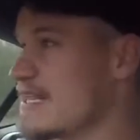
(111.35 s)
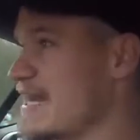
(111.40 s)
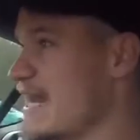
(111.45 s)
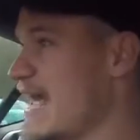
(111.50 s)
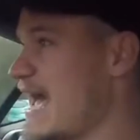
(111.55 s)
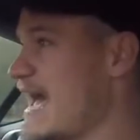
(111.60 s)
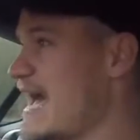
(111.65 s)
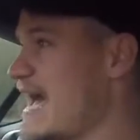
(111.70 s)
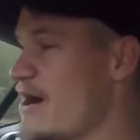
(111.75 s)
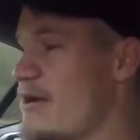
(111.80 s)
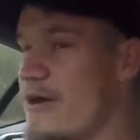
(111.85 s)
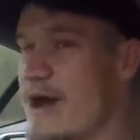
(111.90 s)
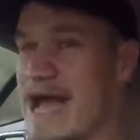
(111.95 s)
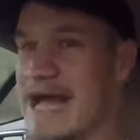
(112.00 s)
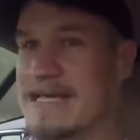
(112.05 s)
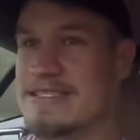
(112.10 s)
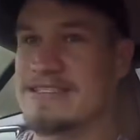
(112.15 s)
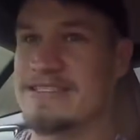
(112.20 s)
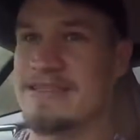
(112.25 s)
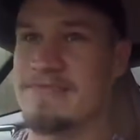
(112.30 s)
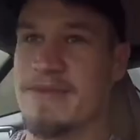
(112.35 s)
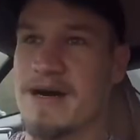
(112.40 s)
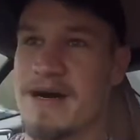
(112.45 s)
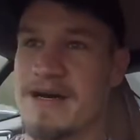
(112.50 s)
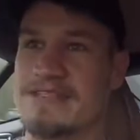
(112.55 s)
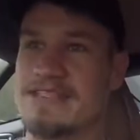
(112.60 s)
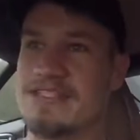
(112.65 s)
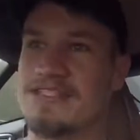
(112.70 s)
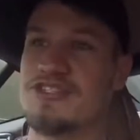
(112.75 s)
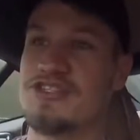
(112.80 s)
and how Aston
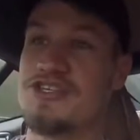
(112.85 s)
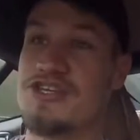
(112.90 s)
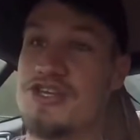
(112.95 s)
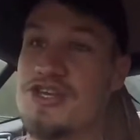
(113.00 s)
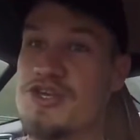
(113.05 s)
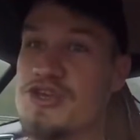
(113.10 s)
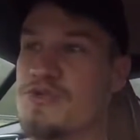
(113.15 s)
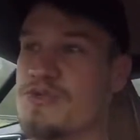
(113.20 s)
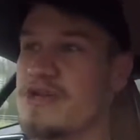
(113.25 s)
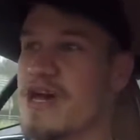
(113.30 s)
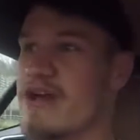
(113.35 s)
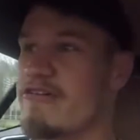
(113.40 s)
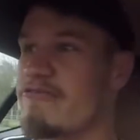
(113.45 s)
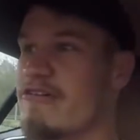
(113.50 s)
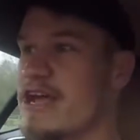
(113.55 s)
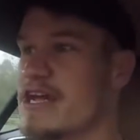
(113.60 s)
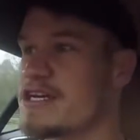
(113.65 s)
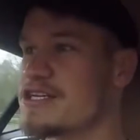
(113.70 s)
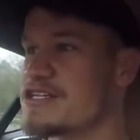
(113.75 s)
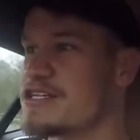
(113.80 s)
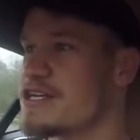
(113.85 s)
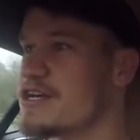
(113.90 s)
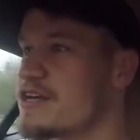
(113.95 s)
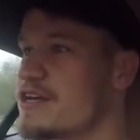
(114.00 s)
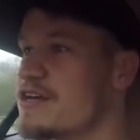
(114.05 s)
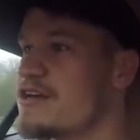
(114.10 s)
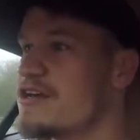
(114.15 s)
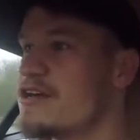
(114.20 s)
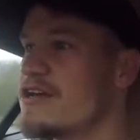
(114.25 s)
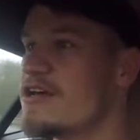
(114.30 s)
Martin's new
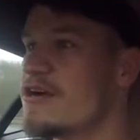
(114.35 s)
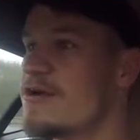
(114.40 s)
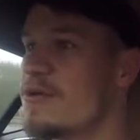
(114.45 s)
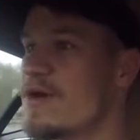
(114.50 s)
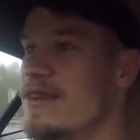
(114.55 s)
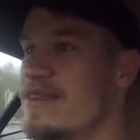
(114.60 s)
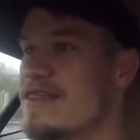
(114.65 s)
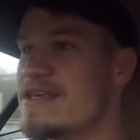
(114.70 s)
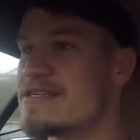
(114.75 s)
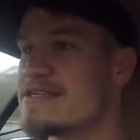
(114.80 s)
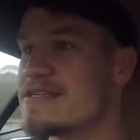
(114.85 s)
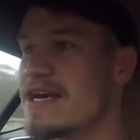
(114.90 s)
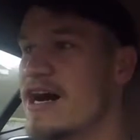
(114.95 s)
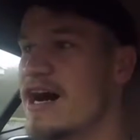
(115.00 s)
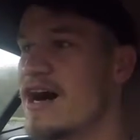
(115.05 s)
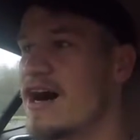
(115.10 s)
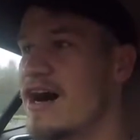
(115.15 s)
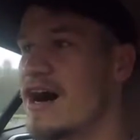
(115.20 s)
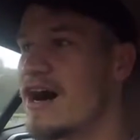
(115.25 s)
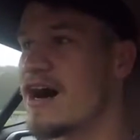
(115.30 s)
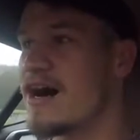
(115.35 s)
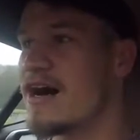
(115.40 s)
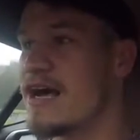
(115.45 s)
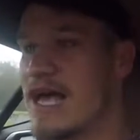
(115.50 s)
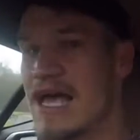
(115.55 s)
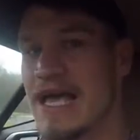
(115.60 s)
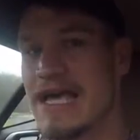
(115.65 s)
direction with this car